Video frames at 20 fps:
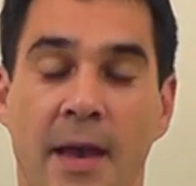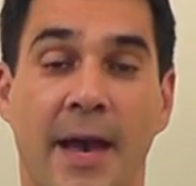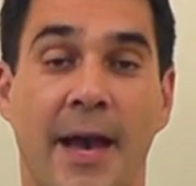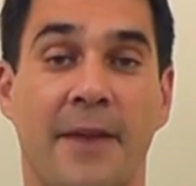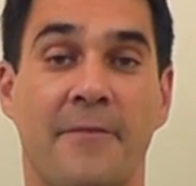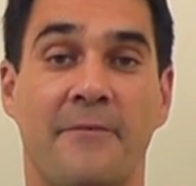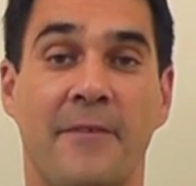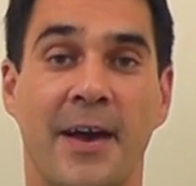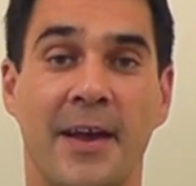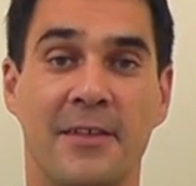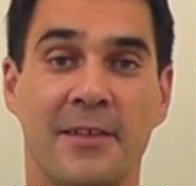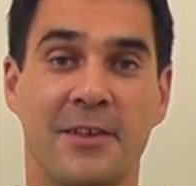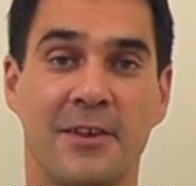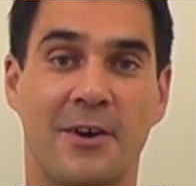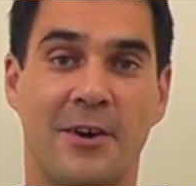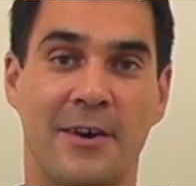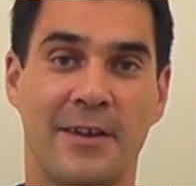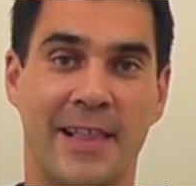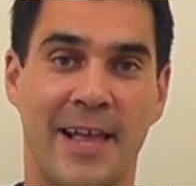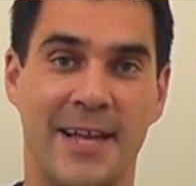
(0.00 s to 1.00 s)
And finally,
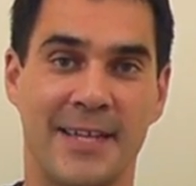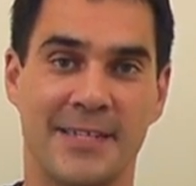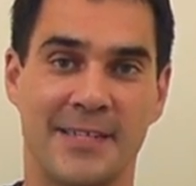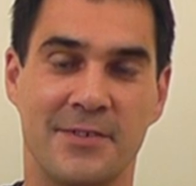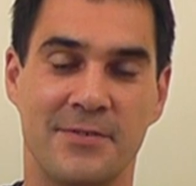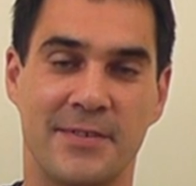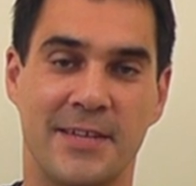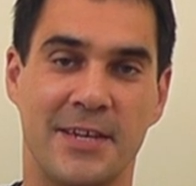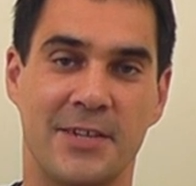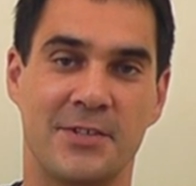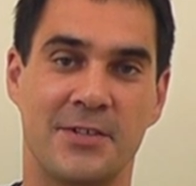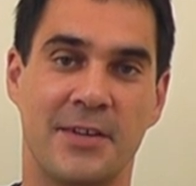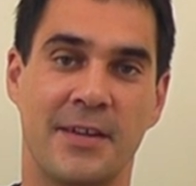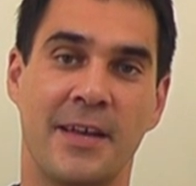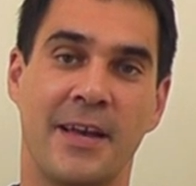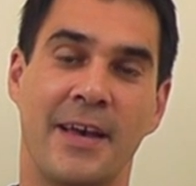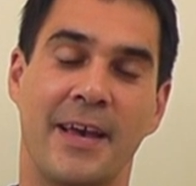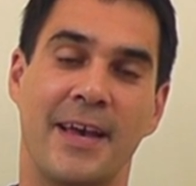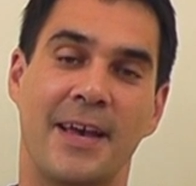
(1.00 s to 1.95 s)
our last notation,